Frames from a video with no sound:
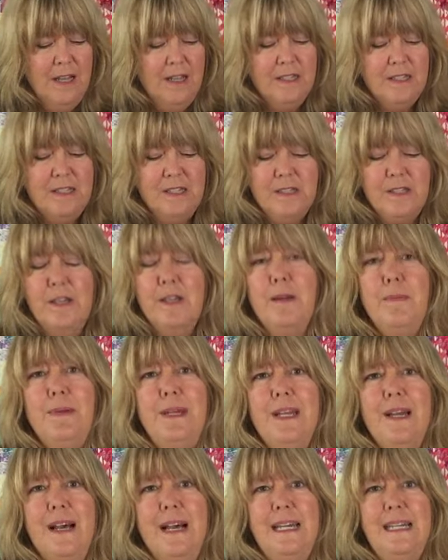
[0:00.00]
This is going to
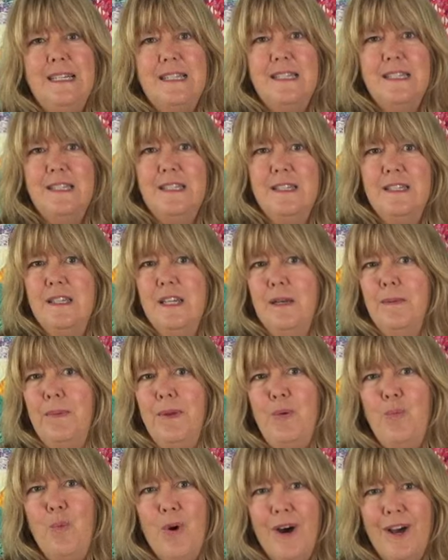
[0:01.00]
be ice, this is going to
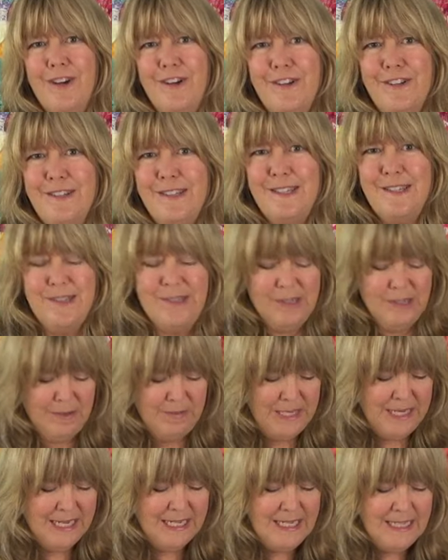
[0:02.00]
be water, this is going to
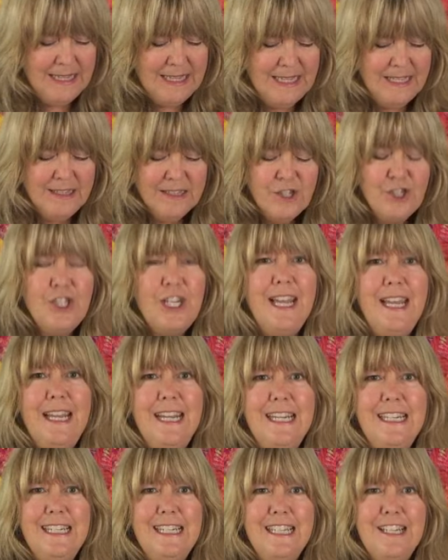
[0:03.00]
be anything
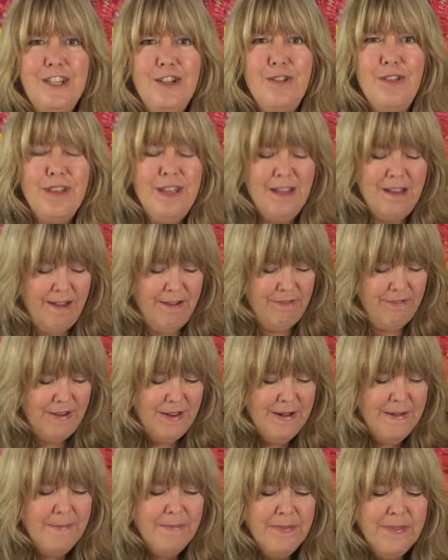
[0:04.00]
shade that you think of
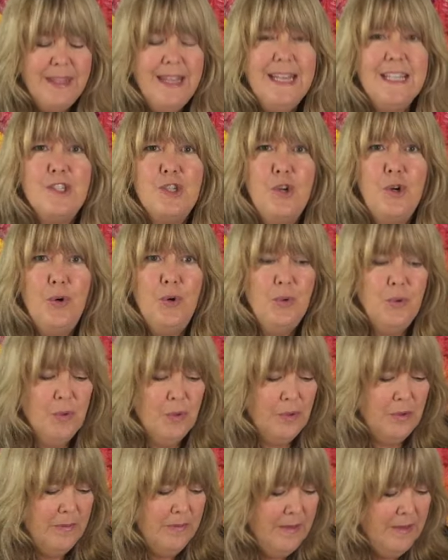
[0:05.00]
as
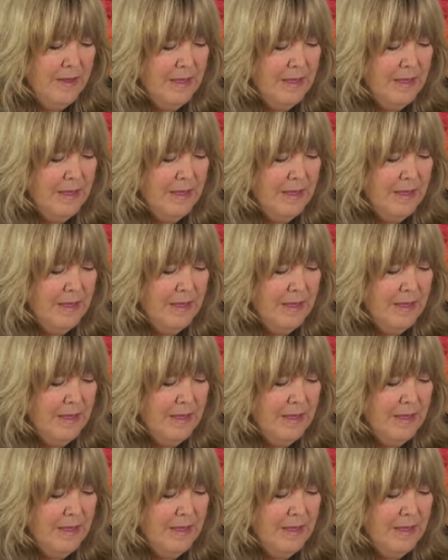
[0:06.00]
cool.